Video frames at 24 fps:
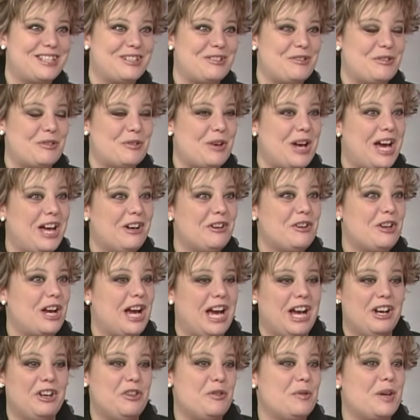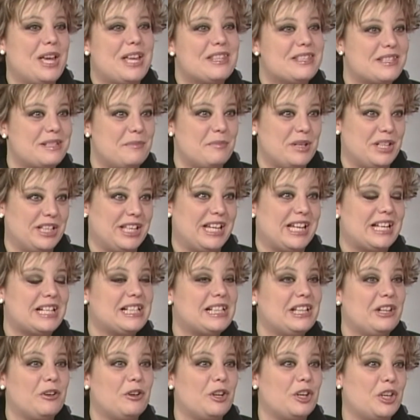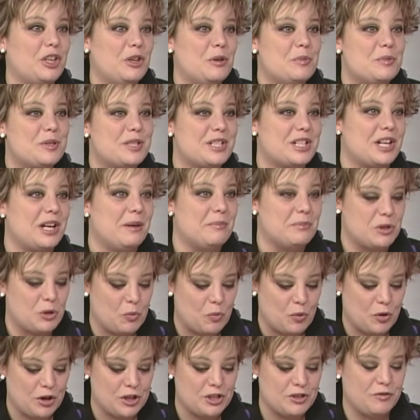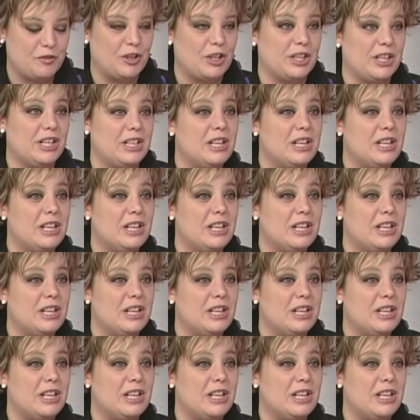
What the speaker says: So how do you get somebody like a Clara Hughes to come to Orangeville,